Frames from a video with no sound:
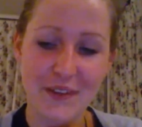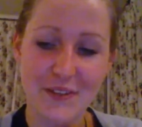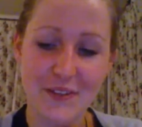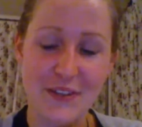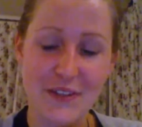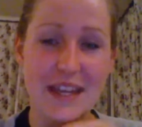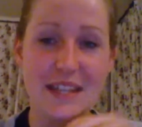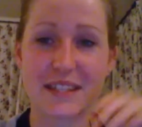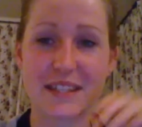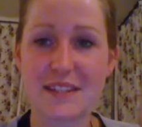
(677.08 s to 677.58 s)

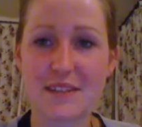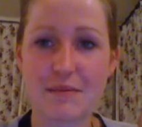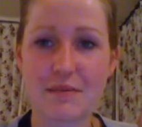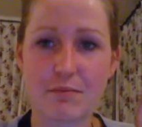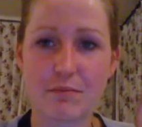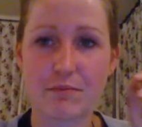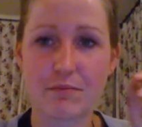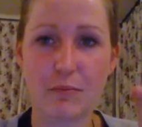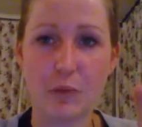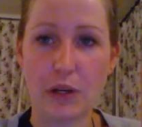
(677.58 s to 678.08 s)
So
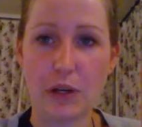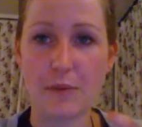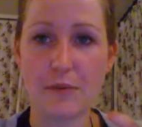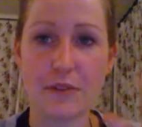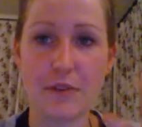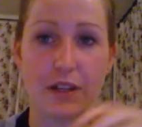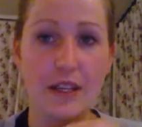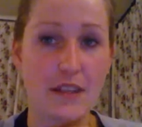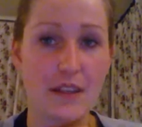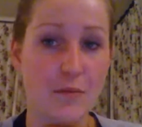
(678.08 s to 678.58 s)
that's what I'm
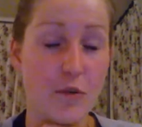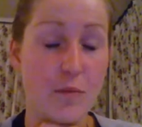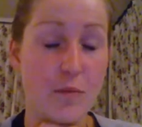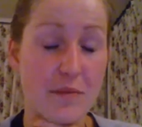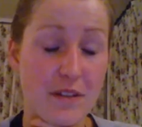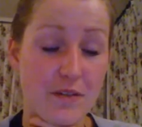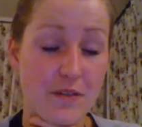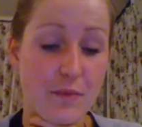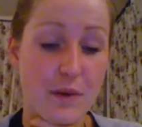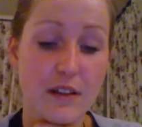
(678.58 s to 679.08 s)
doing at the
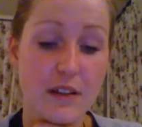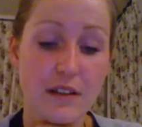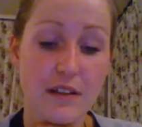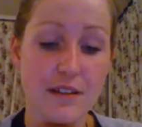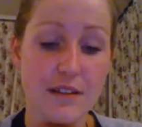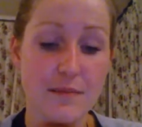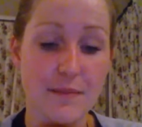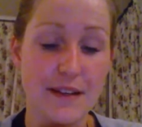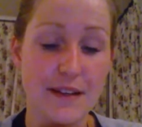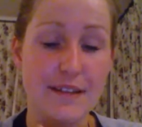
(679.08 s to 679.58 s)
moment as well,
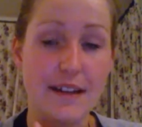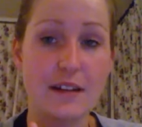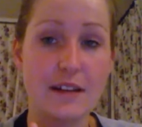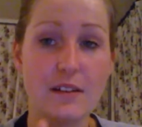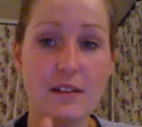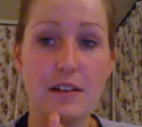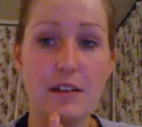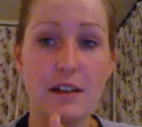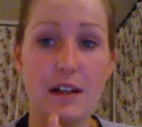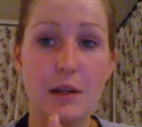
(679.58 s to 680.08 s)
is my
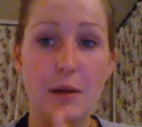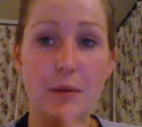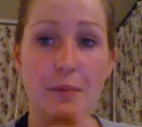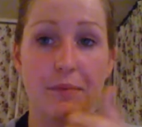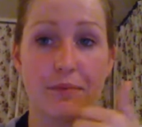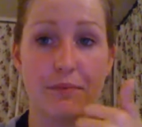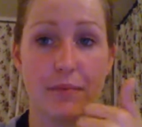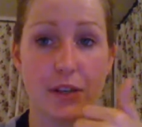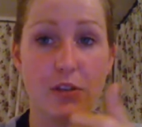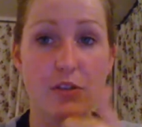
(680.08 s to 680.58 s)
channel,
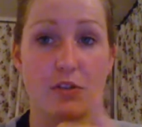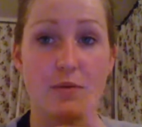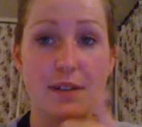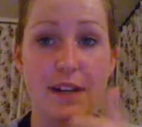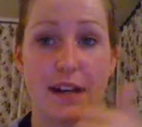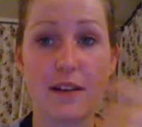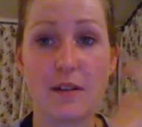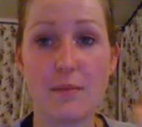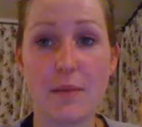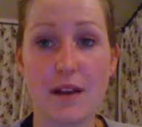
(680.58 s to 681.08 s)
my YouTube
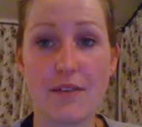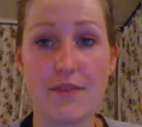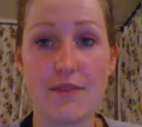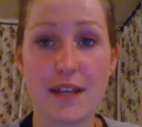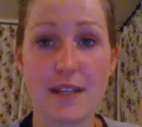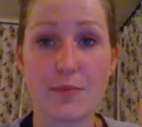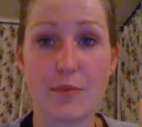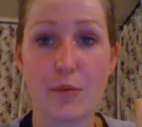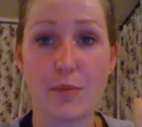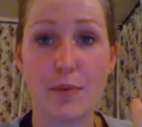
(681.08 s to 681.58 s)
channel, my
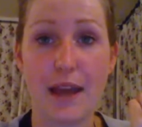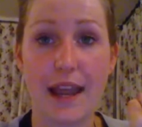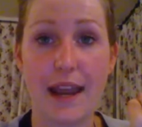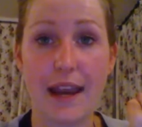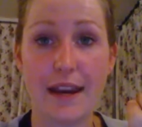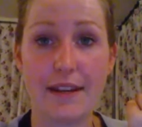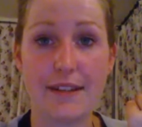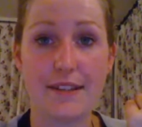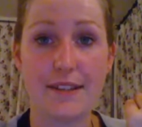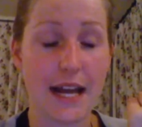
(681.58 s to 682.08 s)
Facebook
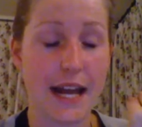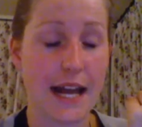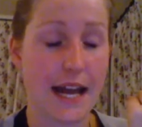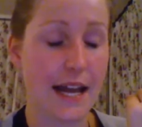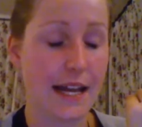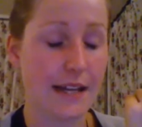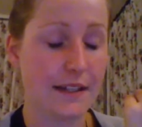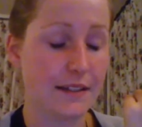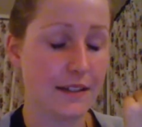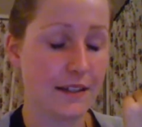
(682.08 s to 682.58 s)
page,
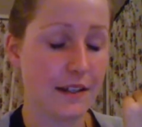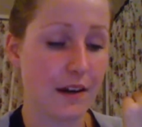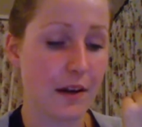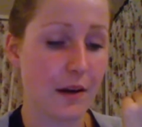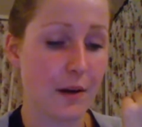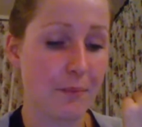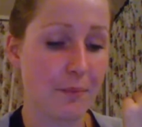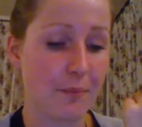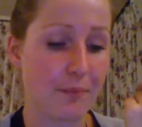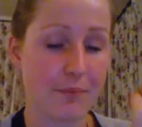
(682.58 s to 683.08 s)
and
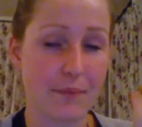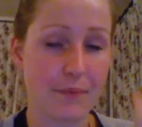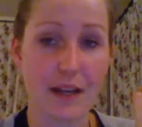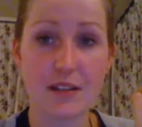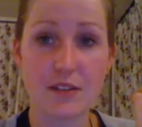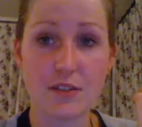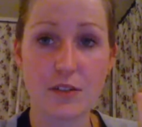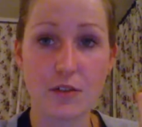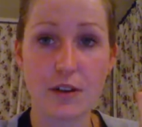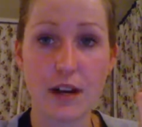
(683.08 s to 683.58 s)
my
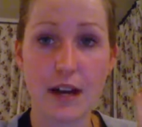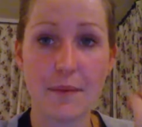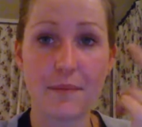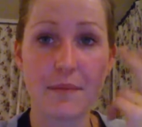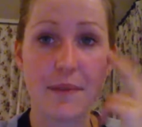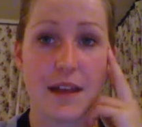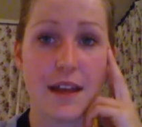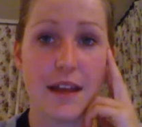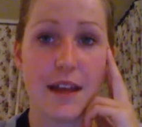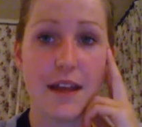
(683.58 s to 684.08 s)

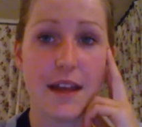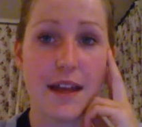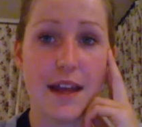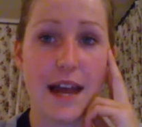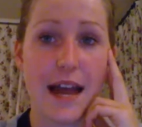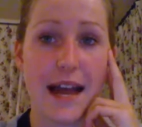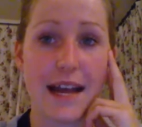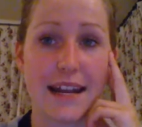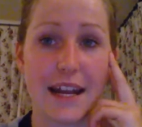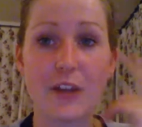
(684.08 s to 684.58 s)
Instagram.
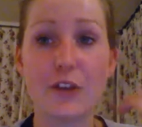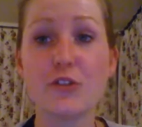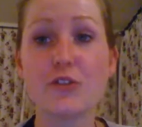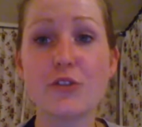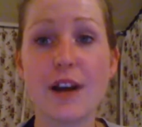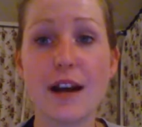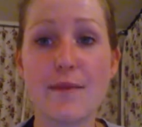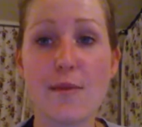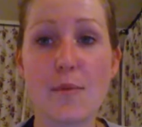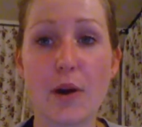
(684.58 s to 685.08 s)
And I used
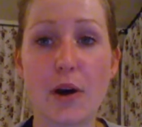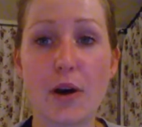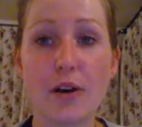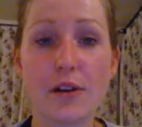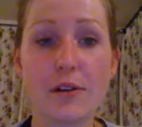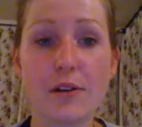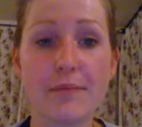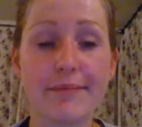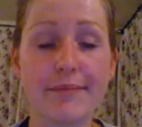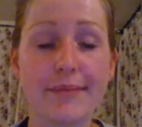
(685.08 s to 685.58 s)
to have a
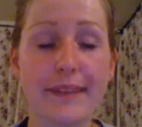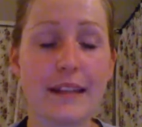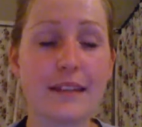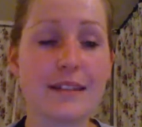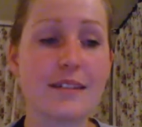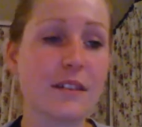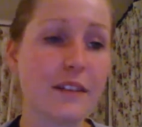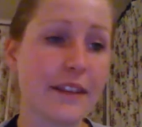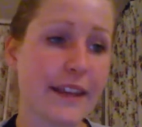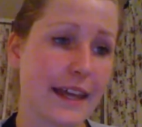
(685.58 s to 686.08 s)
blog.
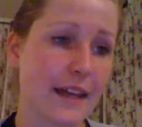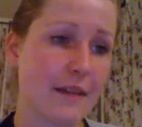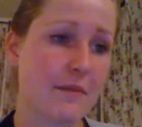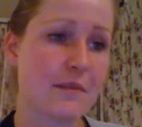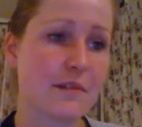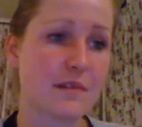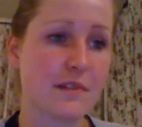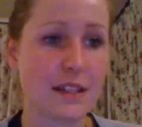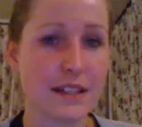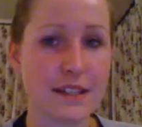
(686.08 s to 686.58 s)
It's still there,
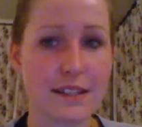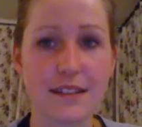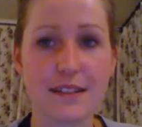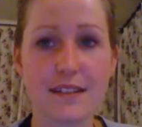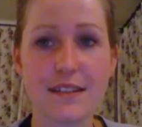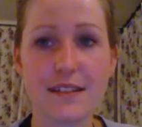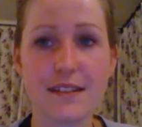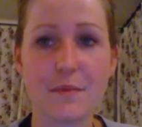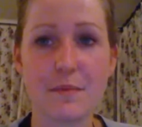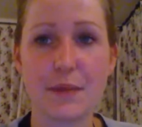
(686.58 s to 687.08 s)
it still
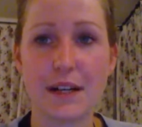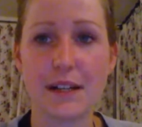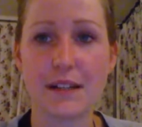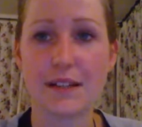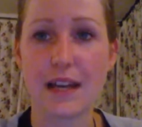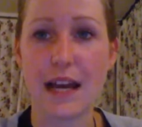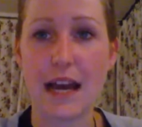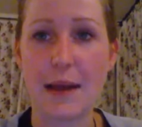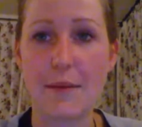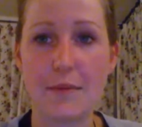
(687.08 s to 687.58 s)
exists,
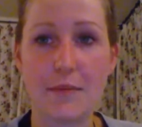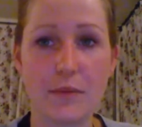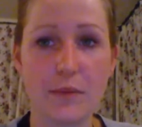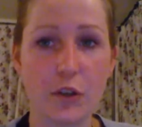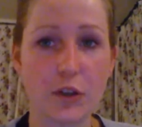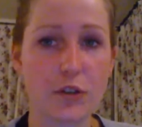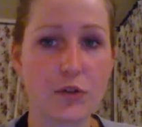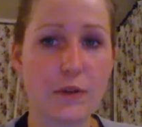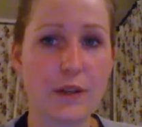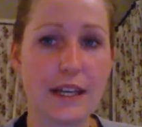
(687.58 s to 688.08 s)
but I'm
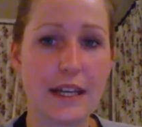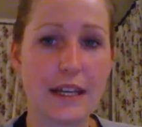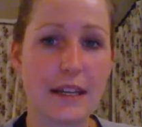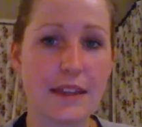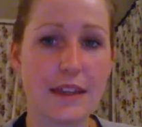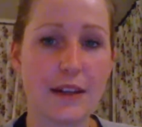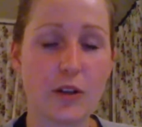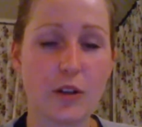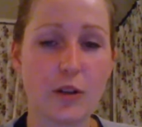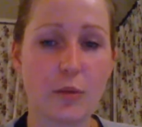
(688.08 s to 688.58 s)
not doing
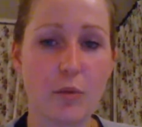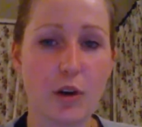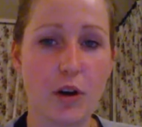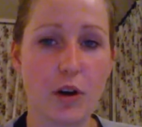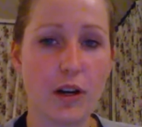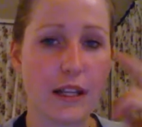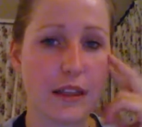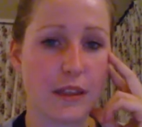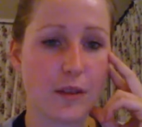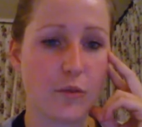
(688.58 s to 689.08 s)
anything on the
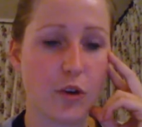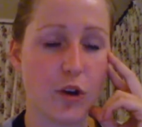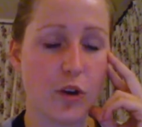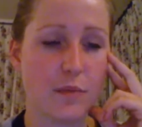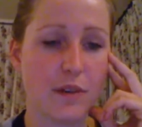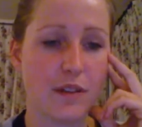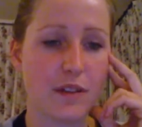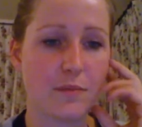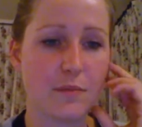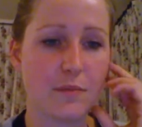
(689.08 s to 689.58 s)
blog at the
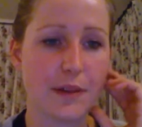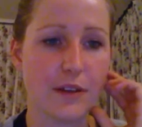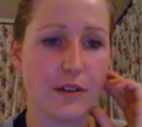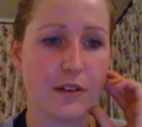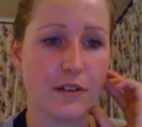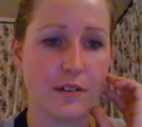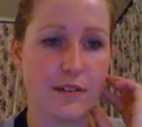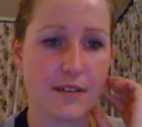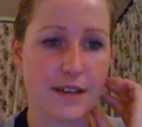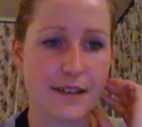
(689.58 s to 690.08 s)
moment
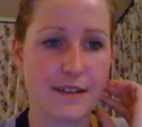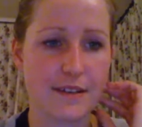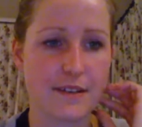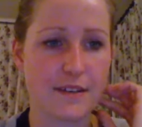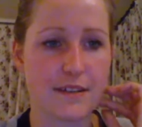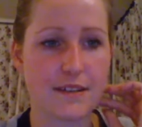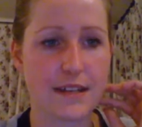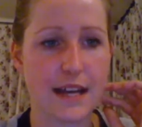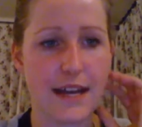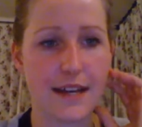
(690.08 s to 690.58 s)
because I
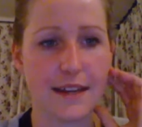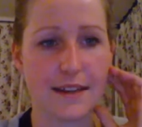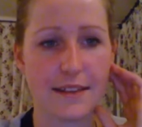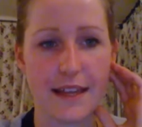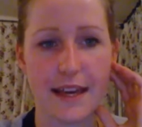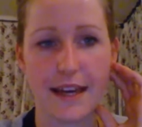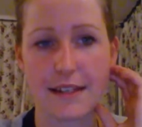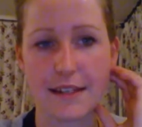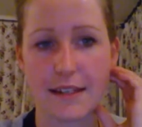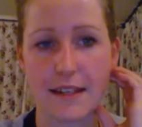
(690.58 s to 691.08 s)
just decided
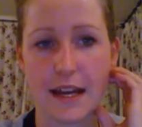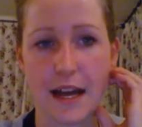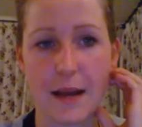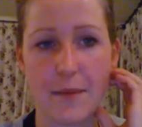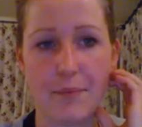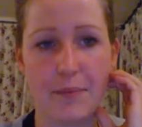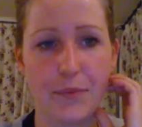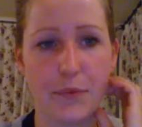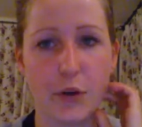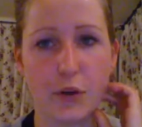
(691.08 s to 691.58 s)
that
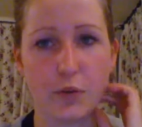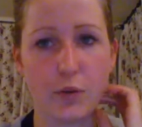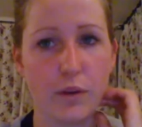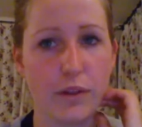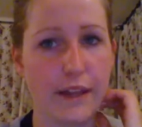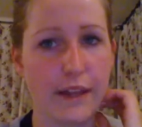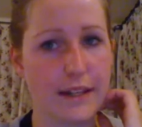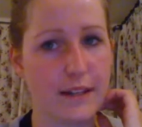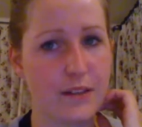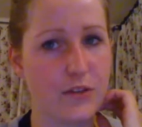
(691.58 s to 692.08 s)
I'm not all
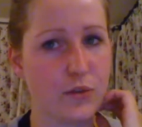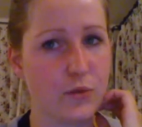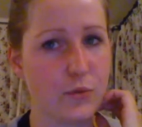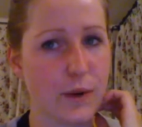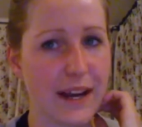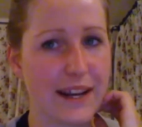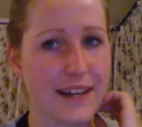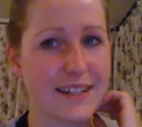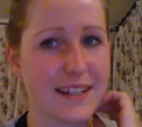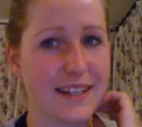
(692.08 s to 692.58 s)
that into
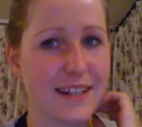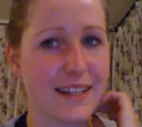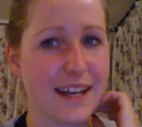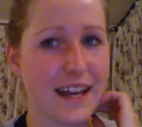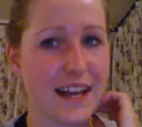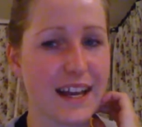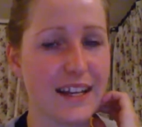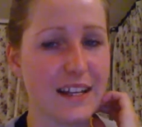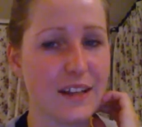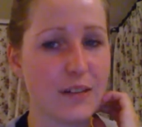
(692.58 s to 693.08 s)
writing
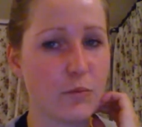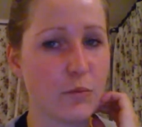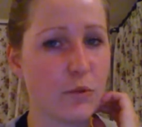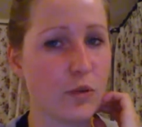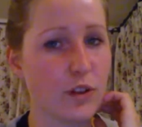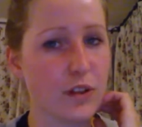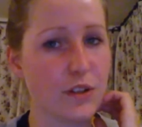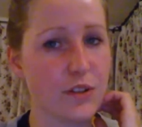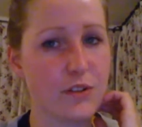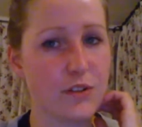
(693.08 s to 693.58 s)
and
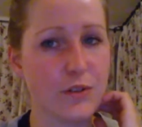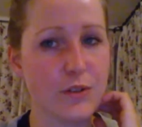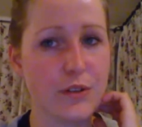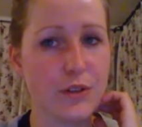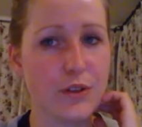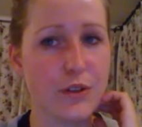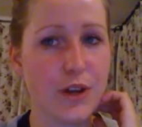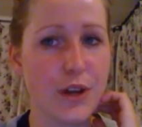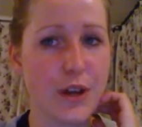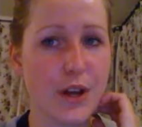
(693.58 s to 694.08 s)
more
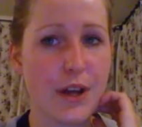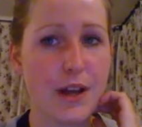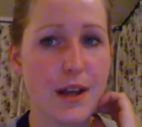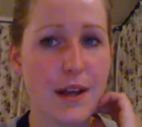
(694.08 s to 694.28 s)
into